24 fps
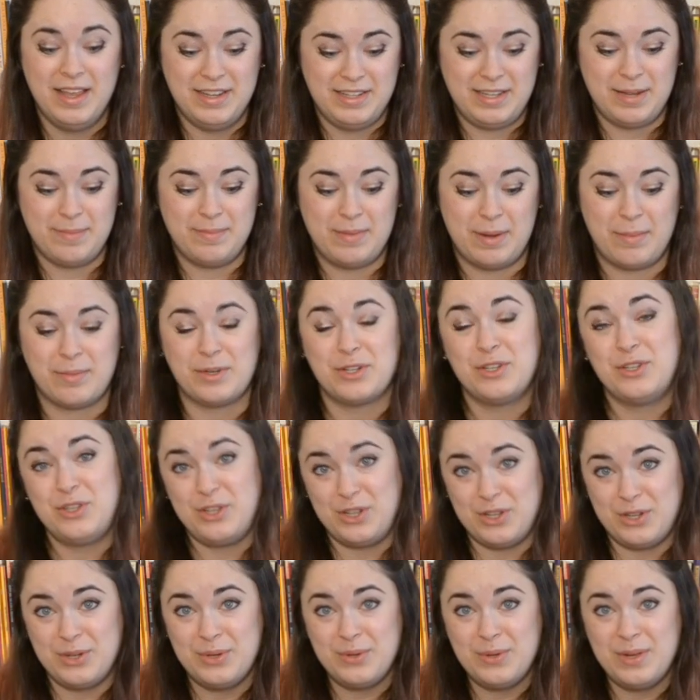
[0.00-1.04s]
Tip number
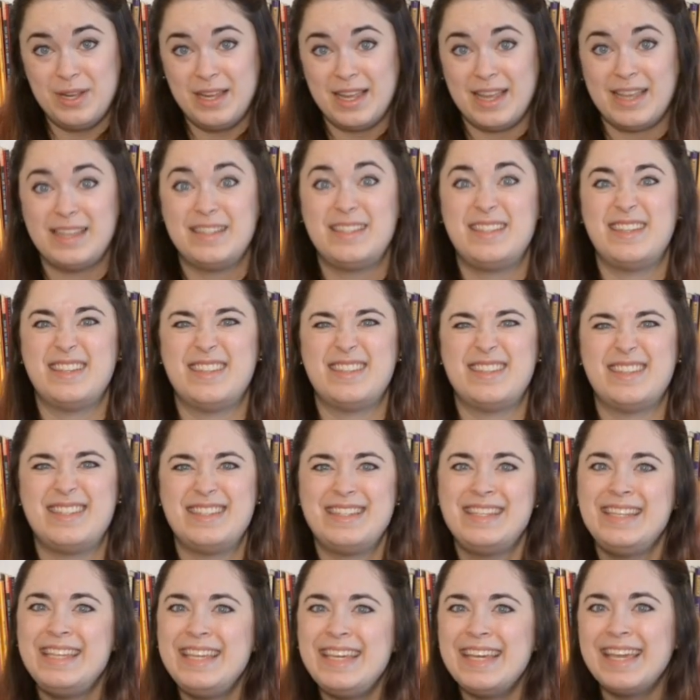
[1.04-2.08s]
2 is to
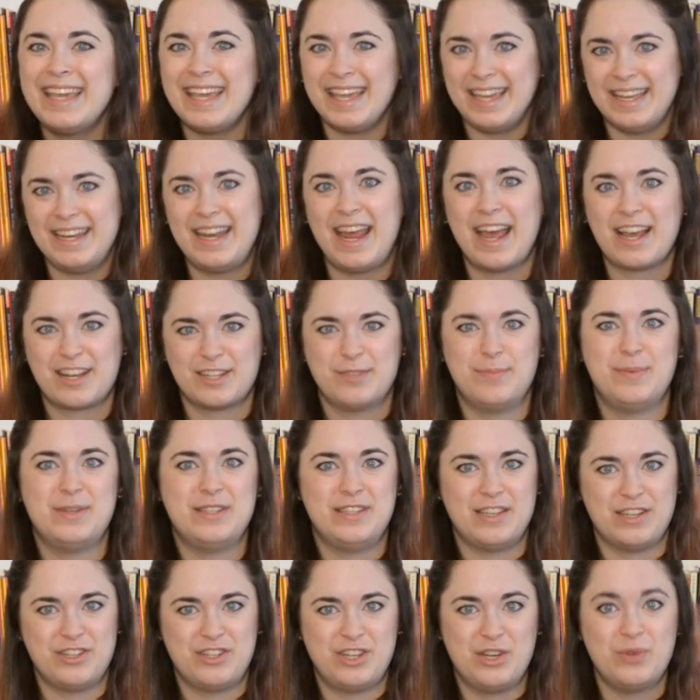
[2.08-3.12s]
sneak in
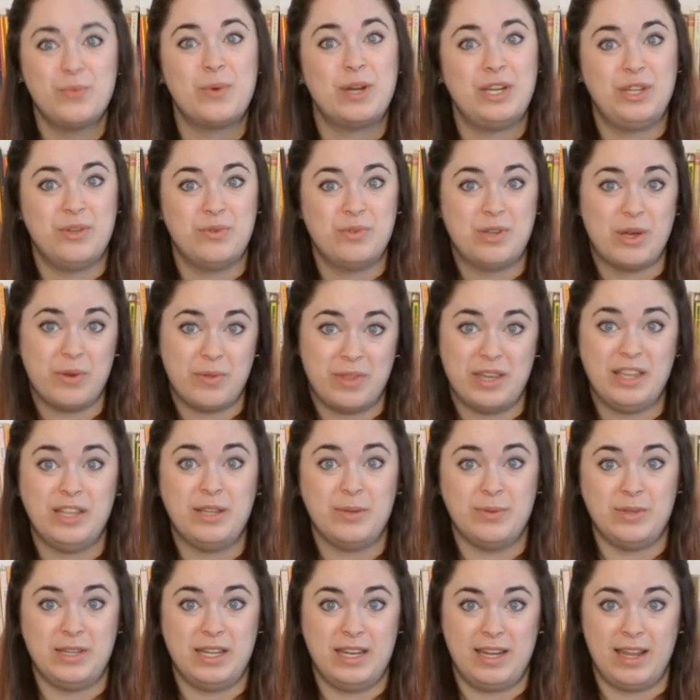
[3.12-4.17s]
exposition when you know that
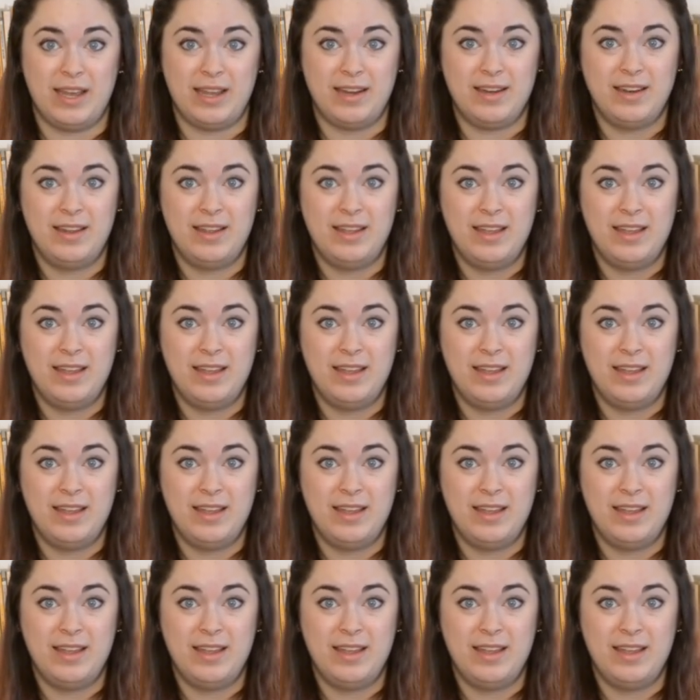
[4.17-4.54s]
you need it.